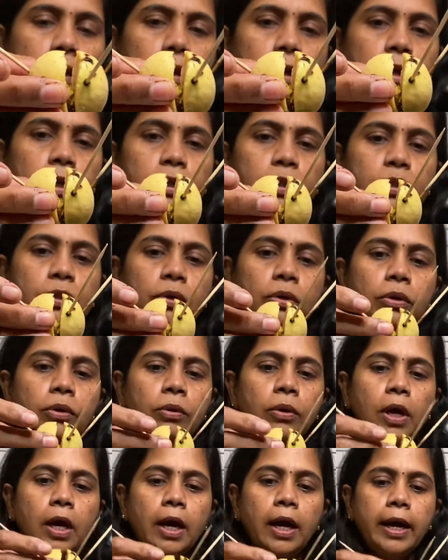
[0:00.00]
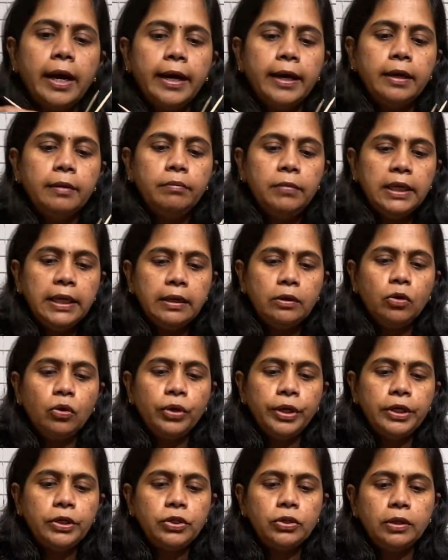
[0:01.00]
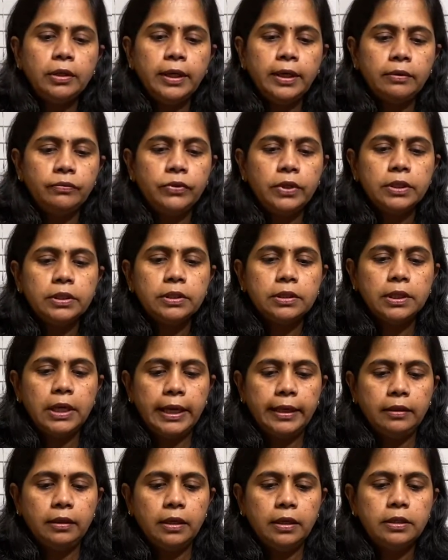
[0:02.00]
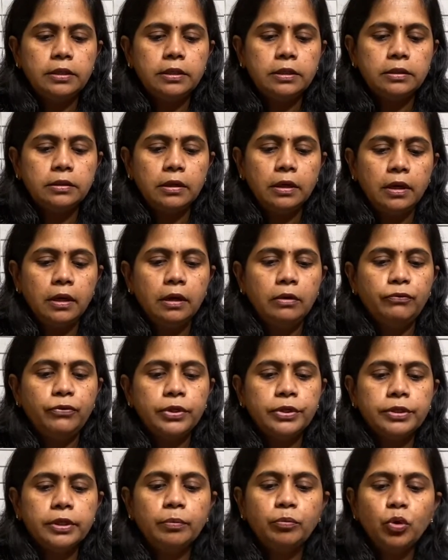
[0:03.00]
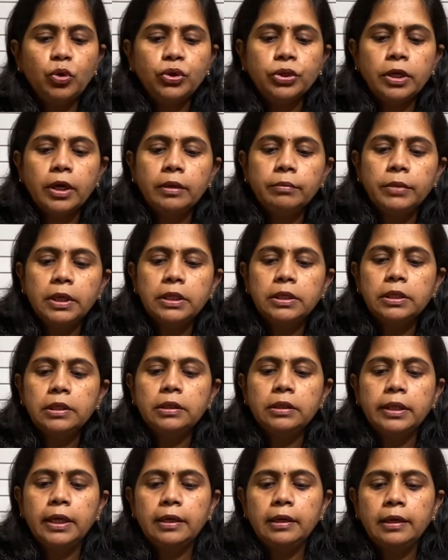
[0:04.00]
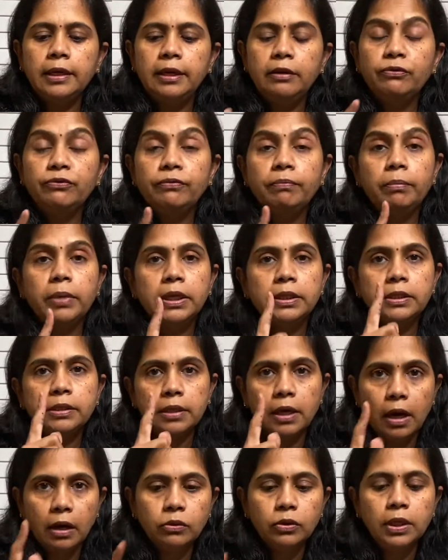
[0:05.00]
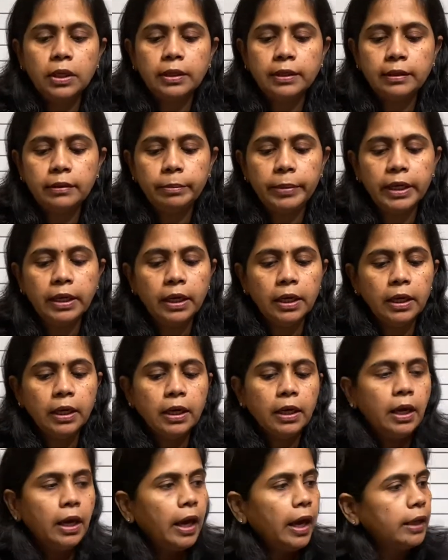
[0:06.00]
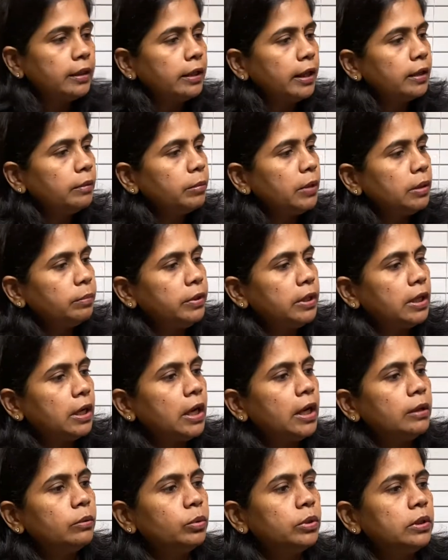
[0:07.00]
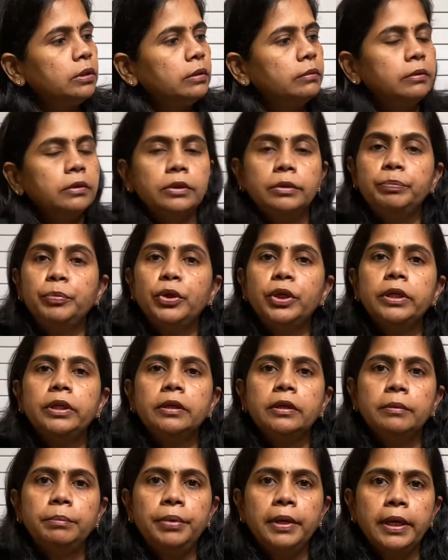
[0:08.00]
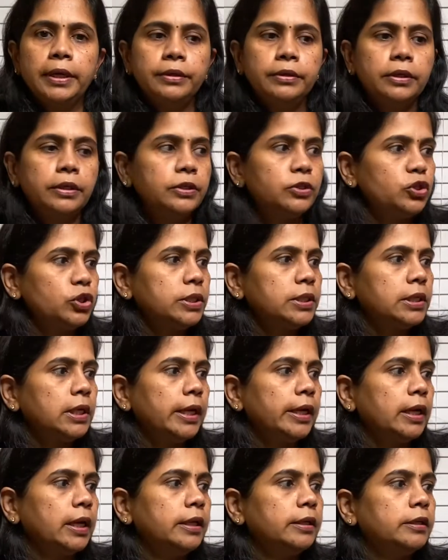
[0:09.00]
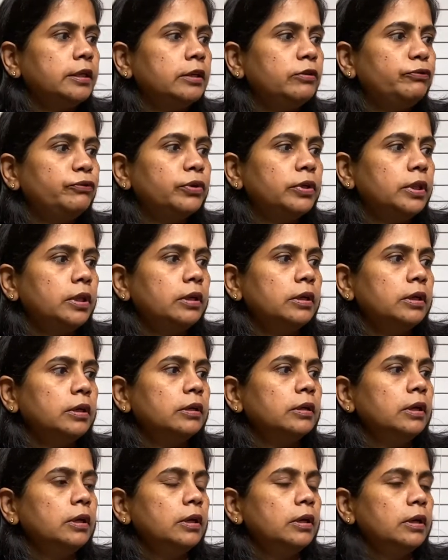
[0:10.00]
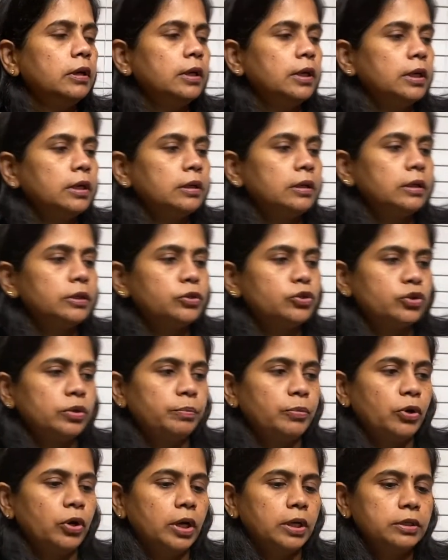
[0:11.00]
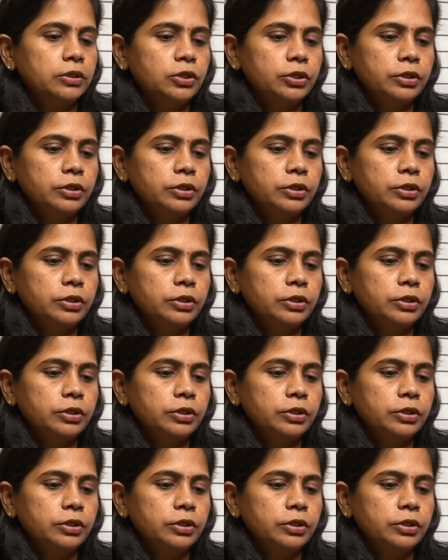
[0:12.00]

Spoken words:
So I am going to leave this like this for some more time until that leaf buds out a little bit, and then maybe I will put it in a planter just like I did for the country barrage.